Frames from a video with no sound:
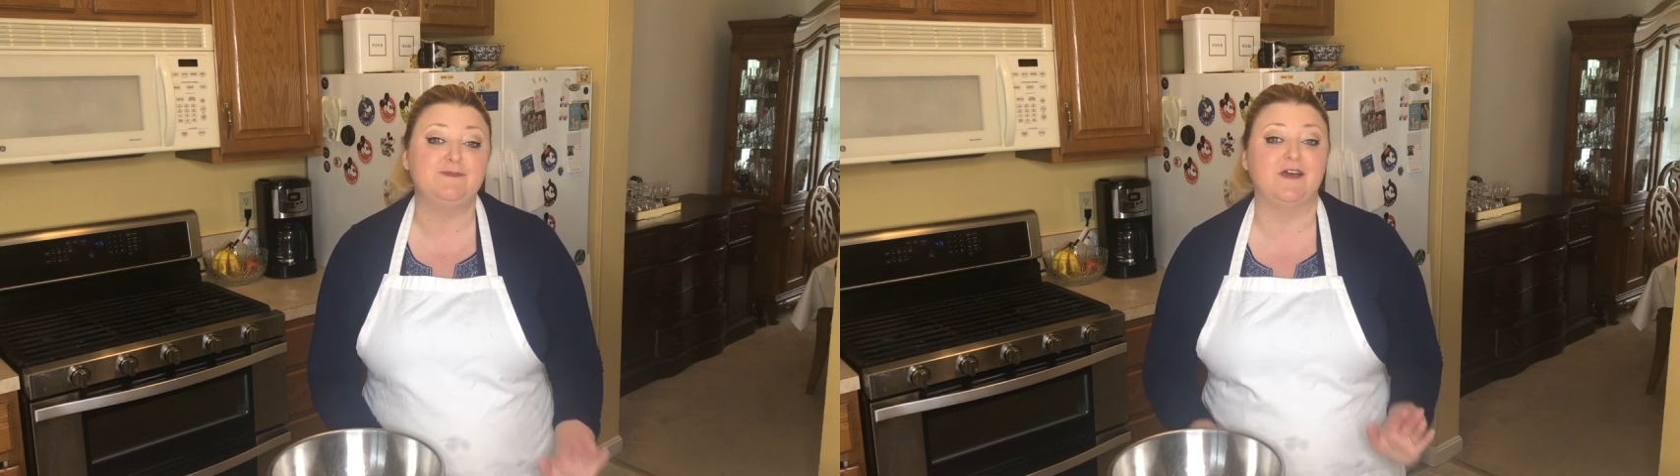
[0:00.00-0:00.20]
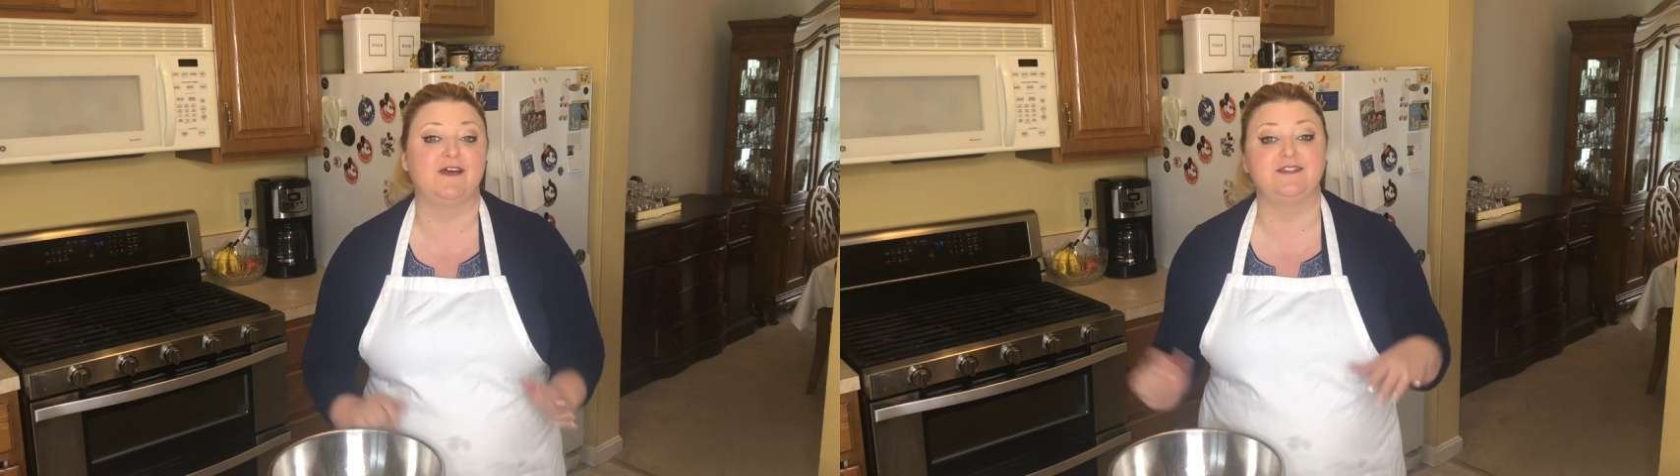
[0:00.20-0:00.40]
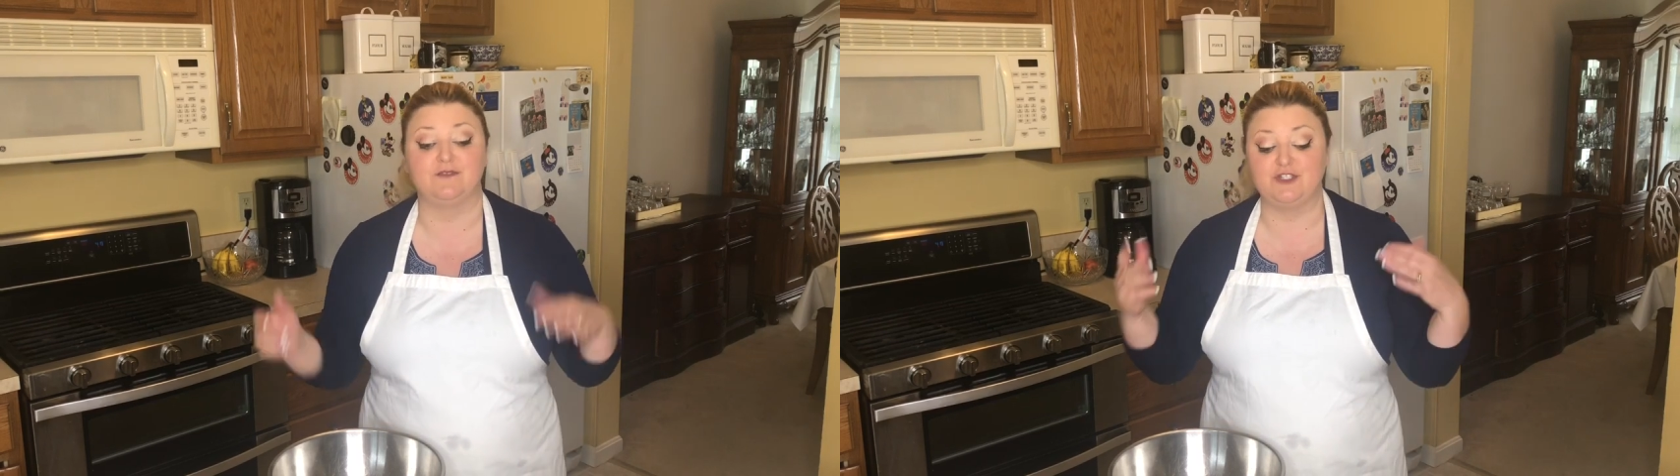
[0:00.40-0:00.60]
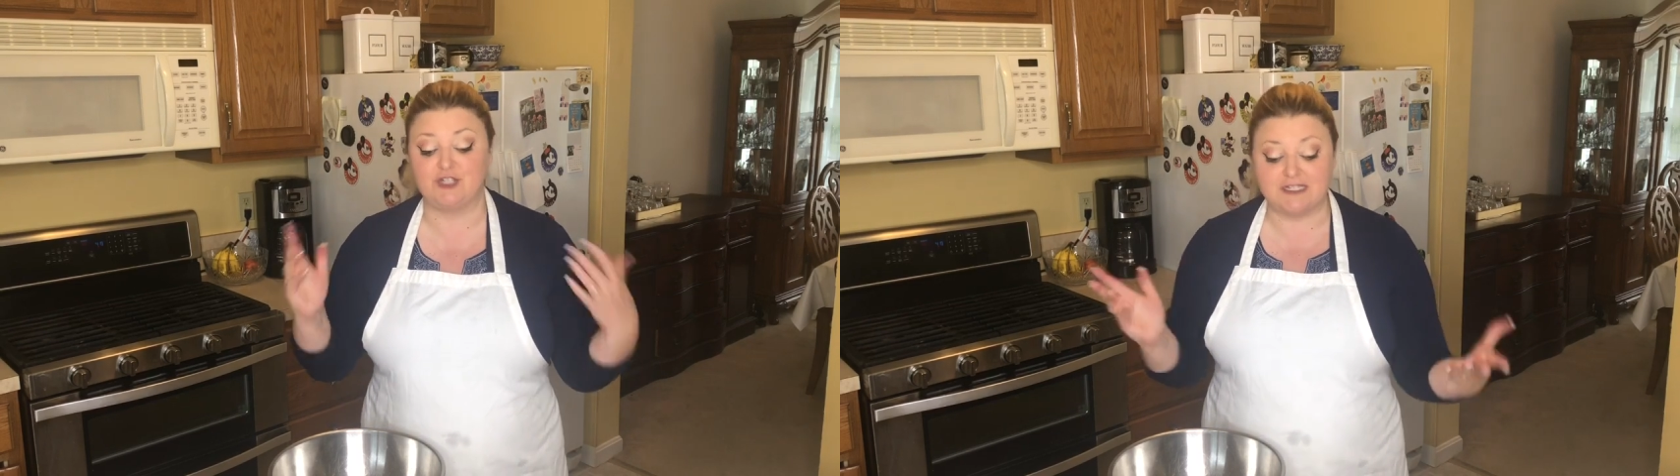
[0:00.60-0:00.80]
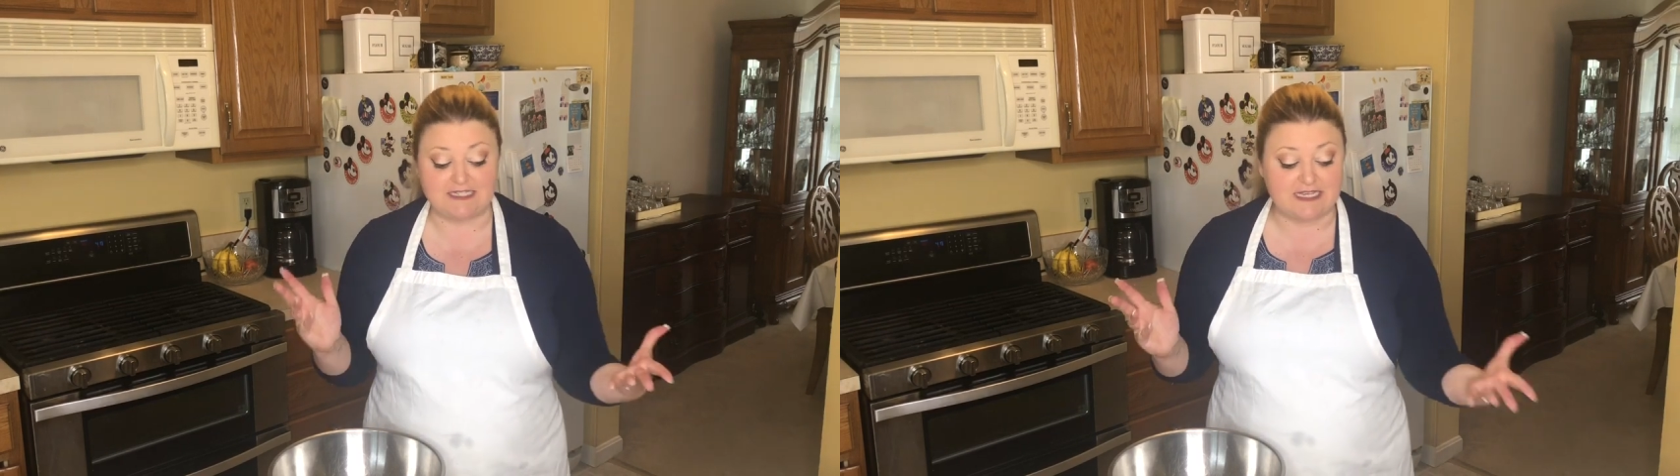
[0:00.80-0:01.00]
because it was
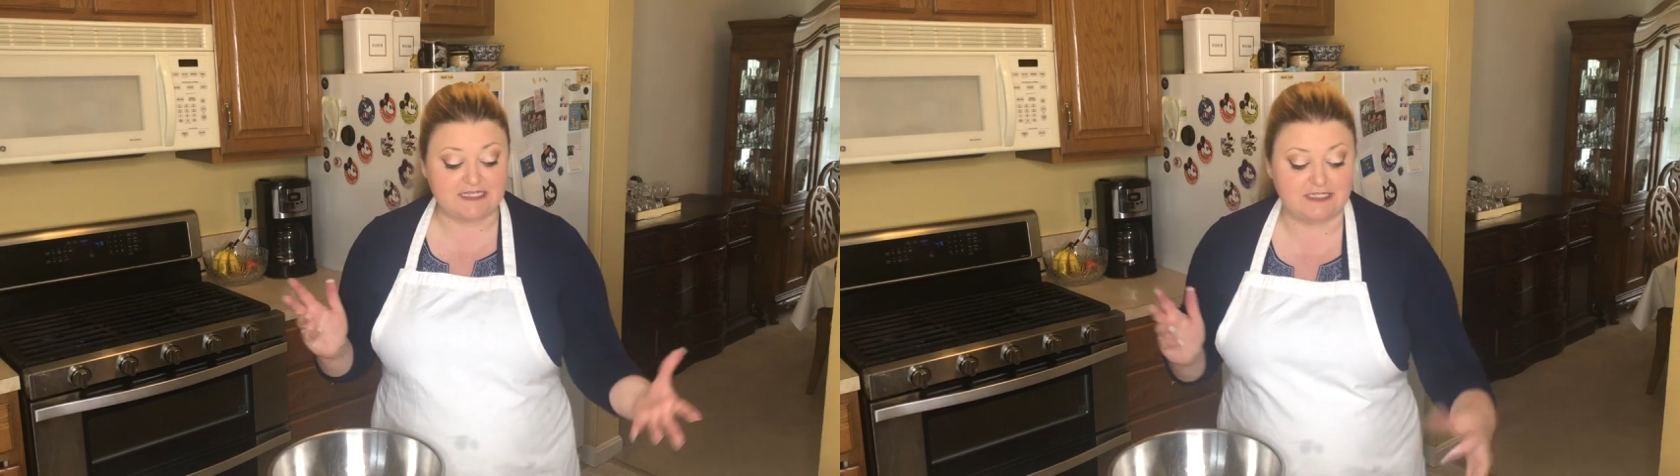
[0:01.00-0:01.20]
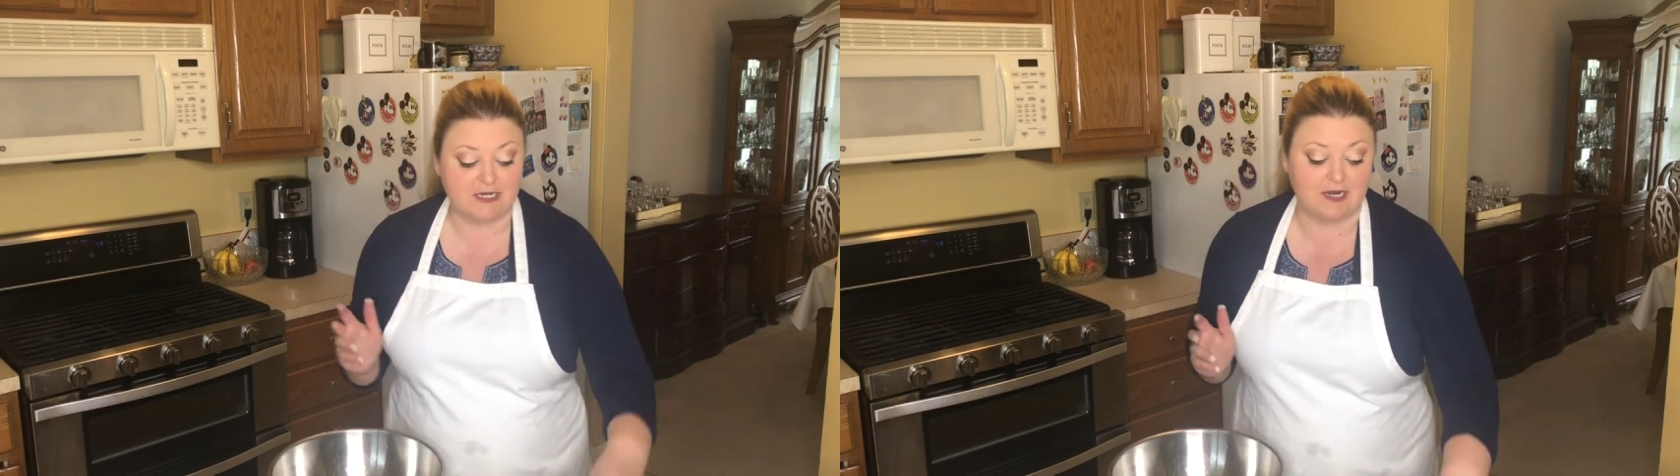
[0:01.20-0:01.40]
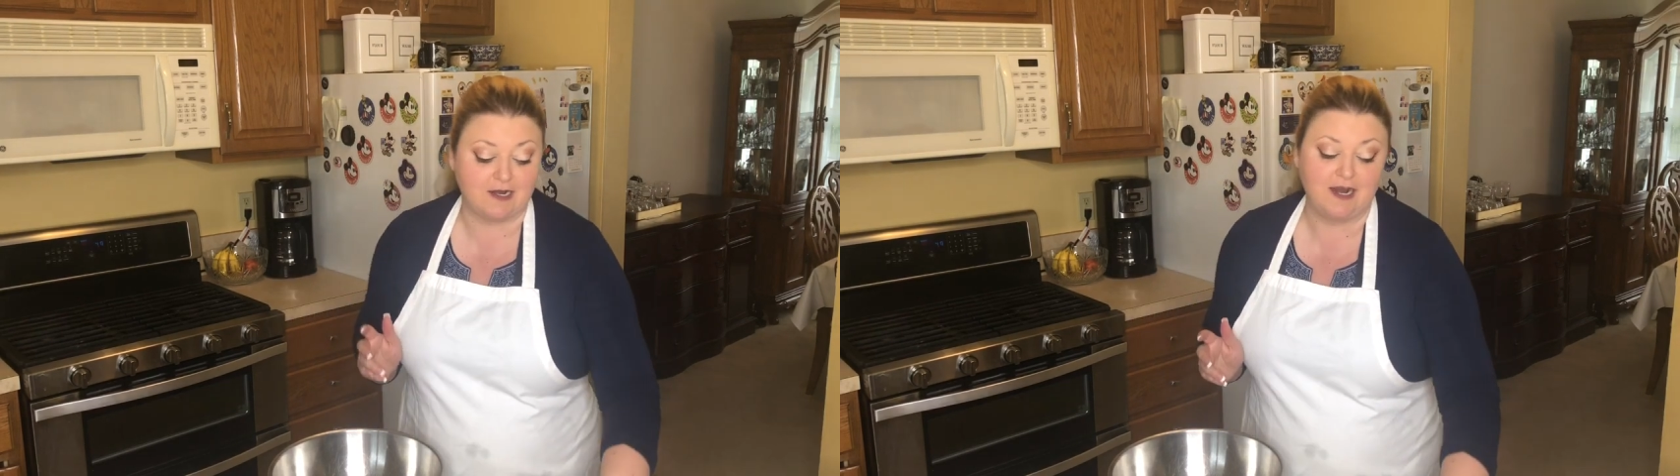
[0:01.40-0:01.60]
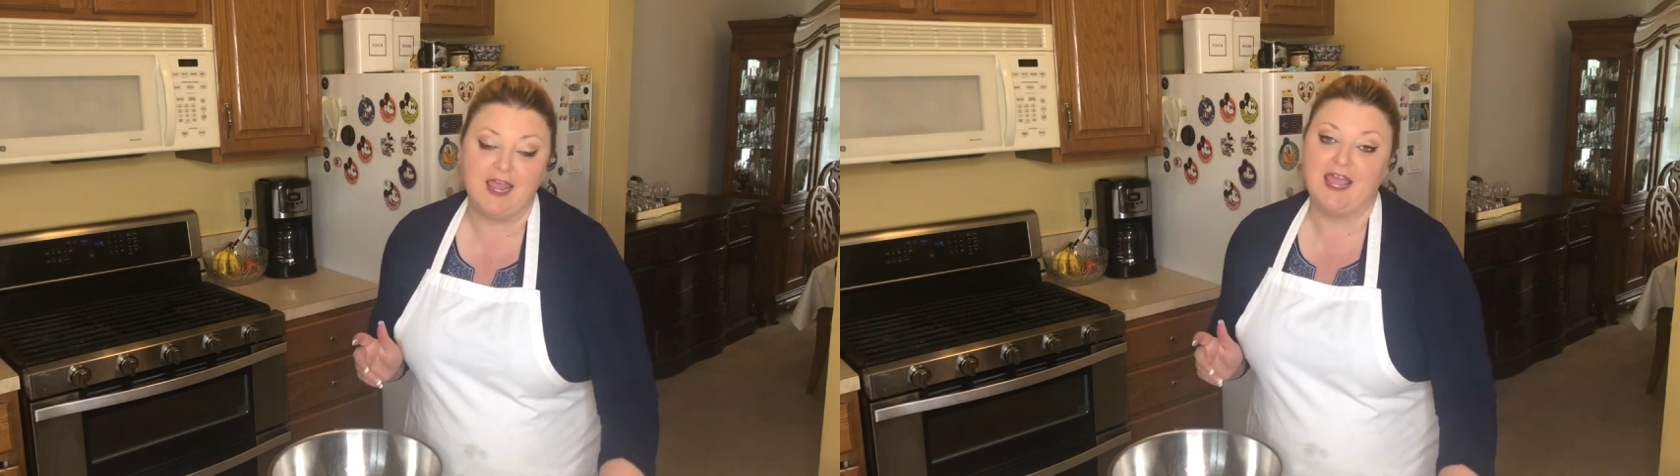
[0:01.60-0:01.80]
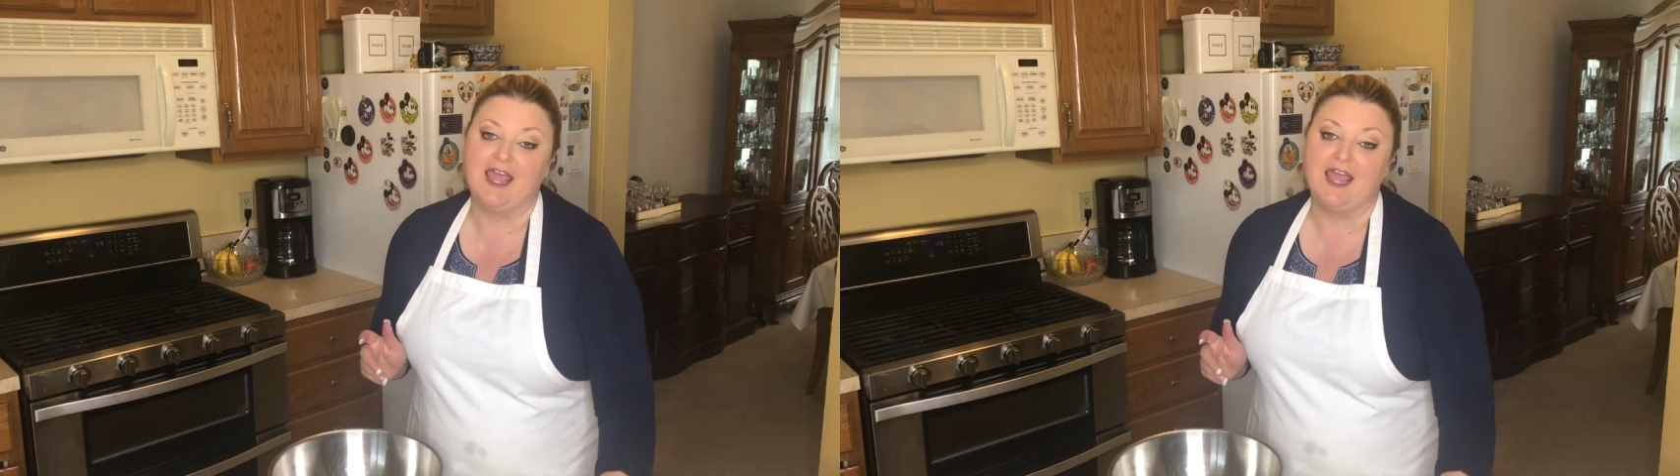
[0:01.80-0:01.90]
just Easter